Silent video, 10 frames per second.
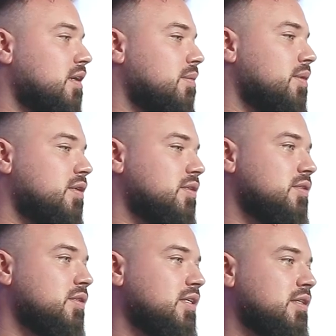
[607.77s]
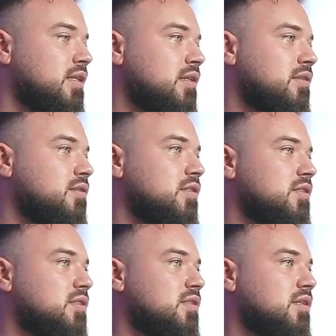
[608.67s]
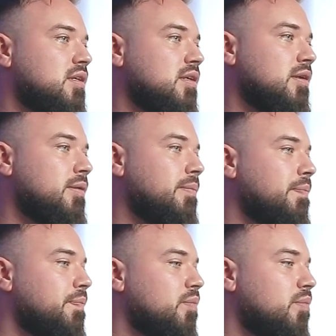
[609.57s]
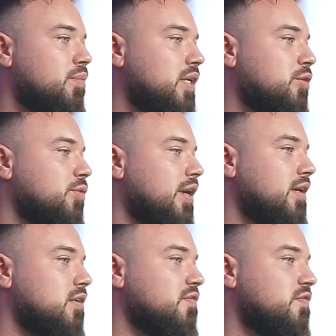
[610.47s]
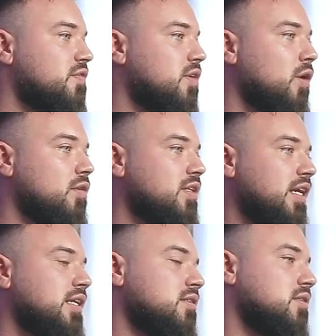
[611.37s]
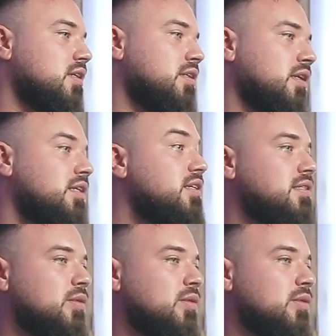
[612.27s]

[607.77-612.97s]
because you can just be creative on that in an easy